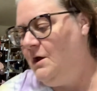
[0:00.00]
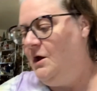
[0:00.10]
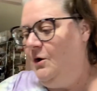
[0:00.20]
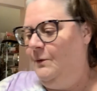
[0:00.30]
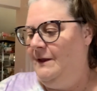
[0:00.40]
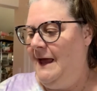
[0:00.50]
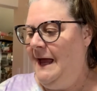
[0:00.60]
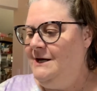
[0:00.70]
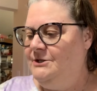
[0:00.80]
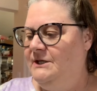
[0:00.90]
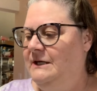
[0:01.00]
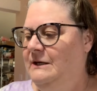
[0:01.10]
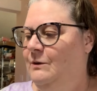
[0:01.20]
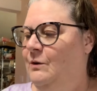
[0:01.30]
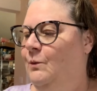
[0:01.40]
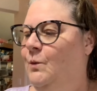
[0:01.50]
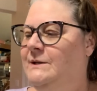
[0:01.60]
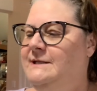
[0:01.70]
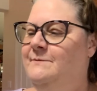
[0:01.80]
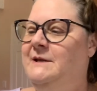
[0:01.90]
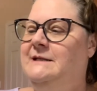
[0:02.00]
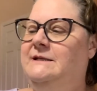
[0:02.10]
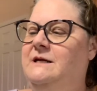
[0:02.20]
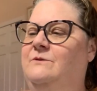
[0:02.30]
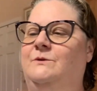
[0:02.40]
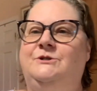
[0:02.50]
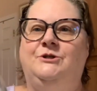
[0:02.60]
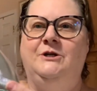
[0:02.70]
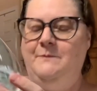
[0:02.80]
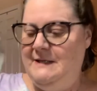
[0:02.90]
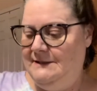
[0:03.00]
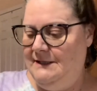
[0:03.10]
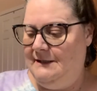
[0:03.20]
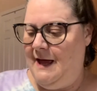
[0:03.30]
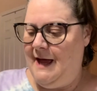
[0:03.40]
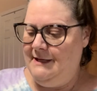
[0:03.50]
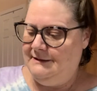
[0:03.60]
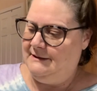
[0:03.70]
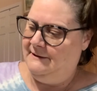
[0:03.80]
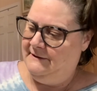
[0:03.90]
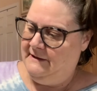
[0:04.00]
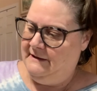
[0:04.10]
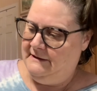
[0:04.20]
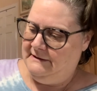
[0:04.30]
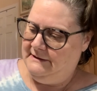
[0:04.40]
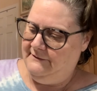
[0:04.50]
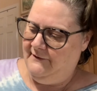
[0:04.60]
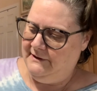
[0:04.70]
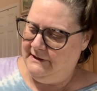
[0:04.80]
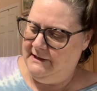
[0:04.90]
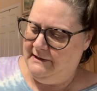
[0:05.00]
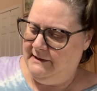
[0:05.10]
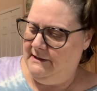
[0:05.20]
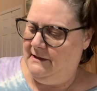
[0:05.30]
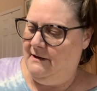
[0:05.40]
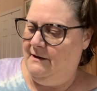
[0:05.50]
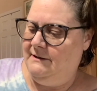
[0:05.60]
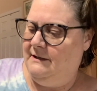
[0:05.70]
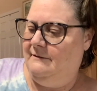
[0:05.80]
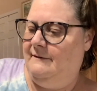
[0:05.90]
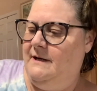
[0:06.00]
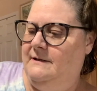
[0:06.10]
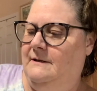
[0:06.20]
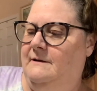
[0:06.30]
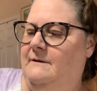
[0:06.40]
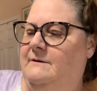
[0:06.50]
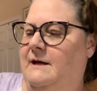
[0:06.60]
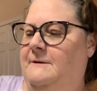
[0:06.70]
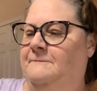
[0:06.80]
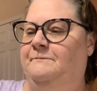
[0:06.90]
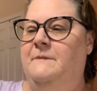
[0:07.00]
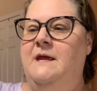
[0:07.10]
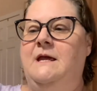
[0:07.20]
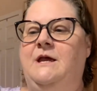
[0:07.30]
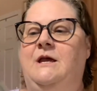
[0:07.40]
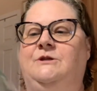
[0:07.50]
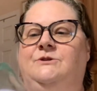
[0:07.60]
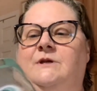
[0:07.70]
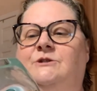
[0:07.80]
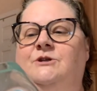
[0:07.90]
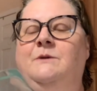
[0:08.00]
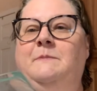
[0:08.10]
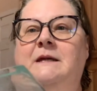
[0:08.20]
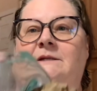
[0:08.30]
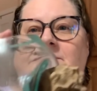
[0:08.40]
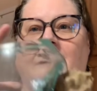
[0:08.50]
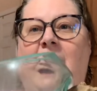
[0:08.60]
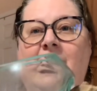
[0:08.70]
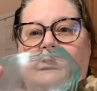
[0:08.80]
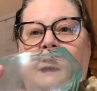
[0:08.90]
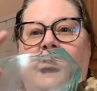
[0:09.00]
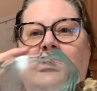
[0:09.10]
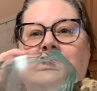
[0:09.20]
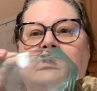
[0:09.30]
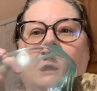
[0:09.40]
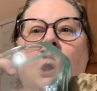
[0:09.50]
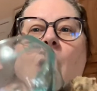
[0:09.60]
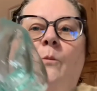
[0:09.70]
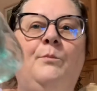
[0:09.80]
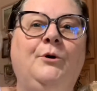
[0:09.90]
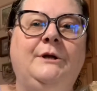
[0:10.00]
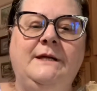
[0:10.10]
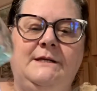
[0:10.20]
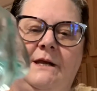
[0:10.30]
Well, actually, what somebody did was took a piece of glass. Let's see if I can get it on there right. Okay. So they took a piece of hot glass, put it